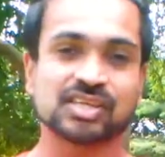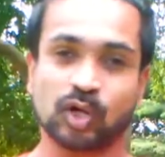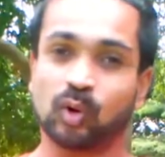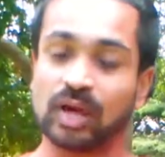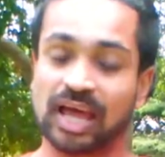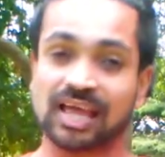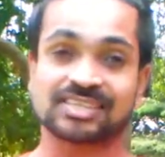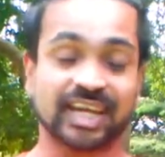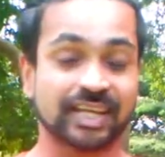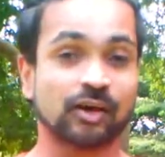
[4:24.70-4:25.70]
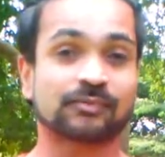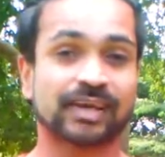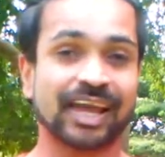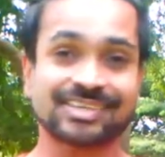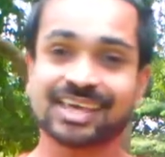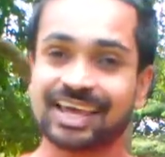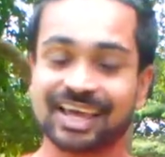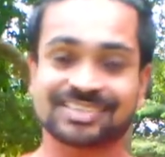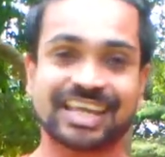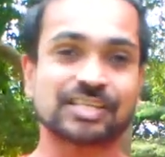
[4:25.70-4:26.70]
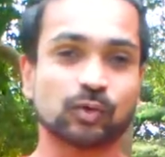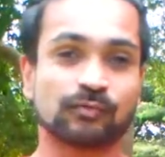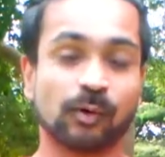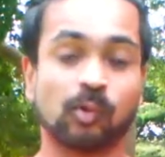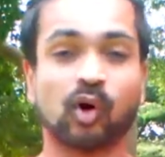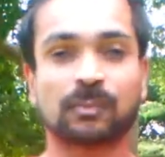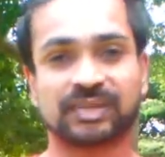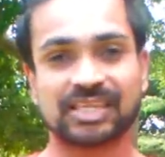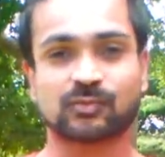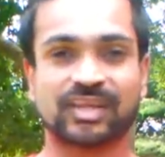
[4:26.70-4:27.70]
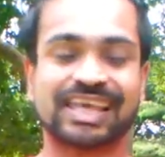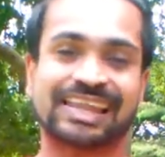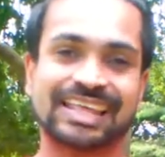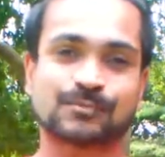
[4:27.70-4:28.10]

So signing off guys, stay tuned for more updates with LN